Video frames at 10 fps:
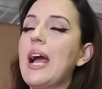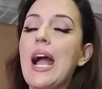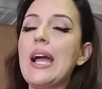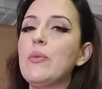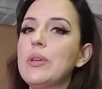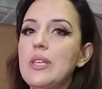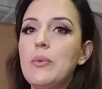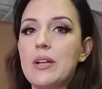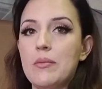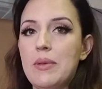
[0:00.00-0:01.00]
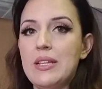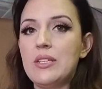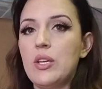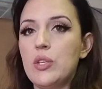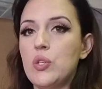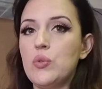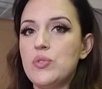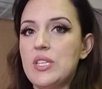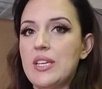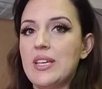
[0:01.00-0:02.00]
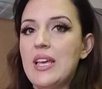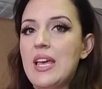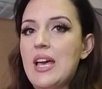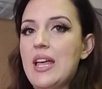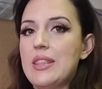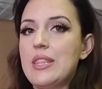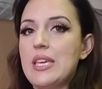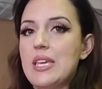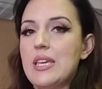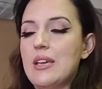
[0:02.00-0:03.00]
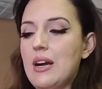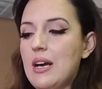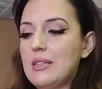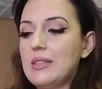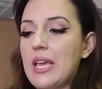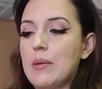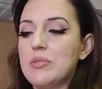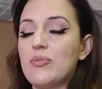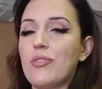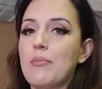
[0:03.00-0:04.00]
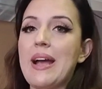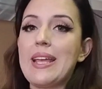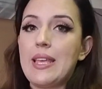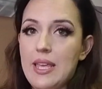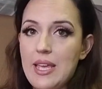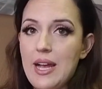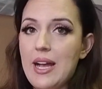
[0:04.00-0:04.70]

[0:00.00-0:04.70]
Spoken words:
I really recommend using the lamps from IKEA.